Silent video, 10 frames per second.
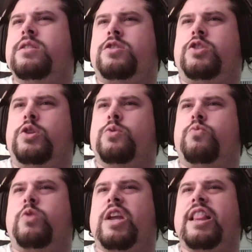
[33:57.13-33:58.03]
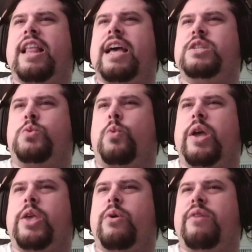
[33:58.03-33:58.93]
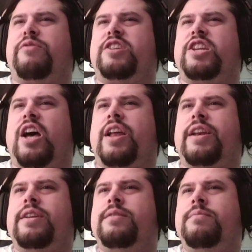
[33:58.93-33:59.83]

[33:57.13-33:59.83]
Do you realize what you have done?